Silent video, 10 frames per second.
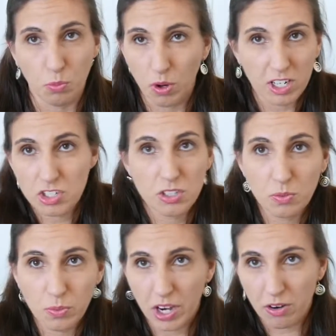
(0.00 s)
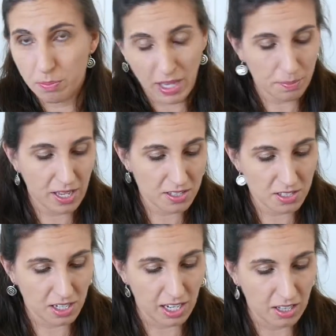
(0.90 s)
wanting to wear it backpack
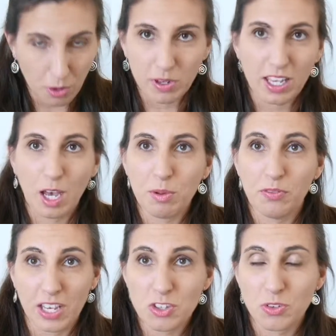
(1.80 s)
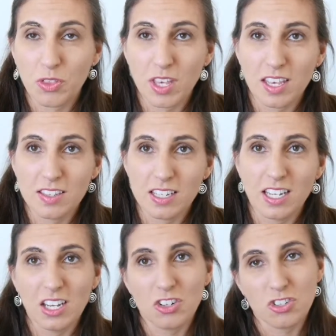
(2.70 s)
style. I put a couple of extra things in
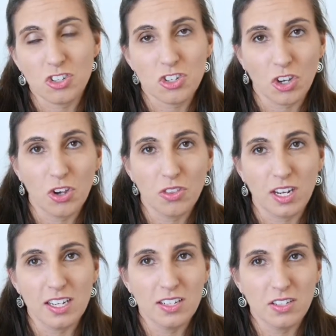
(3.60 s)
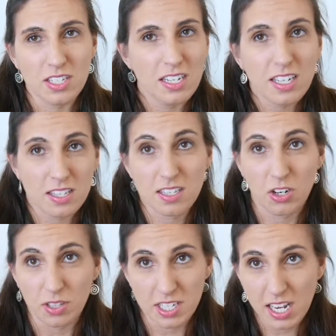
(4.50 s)
here just to show you that I didn't
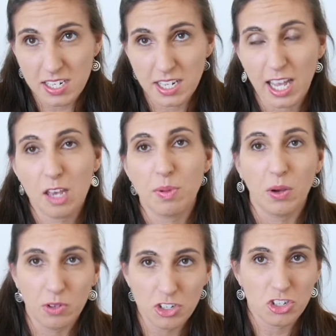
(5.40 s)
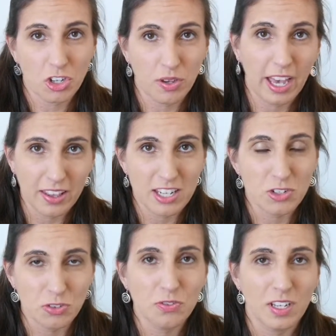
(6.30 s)
necessarily take today, but I wanted to show you how they
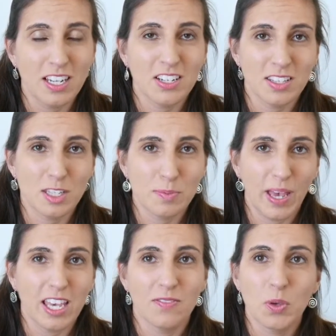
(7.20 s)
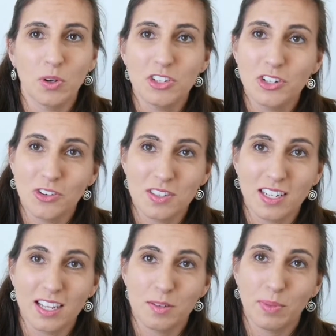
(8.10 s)
do fit into this bag if you wanted to use it
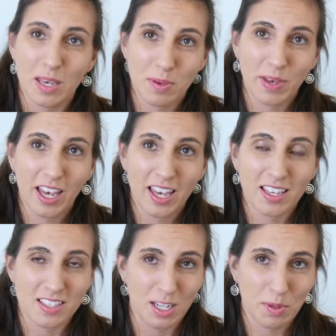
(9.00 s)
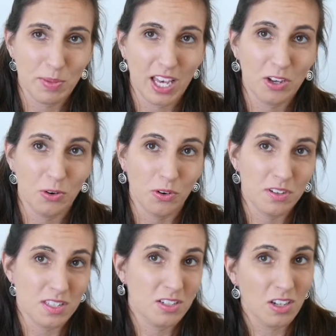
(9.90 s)
as a baby bag, as a nappy bag, or
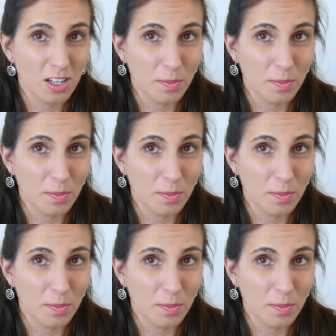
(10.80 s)
as a toddler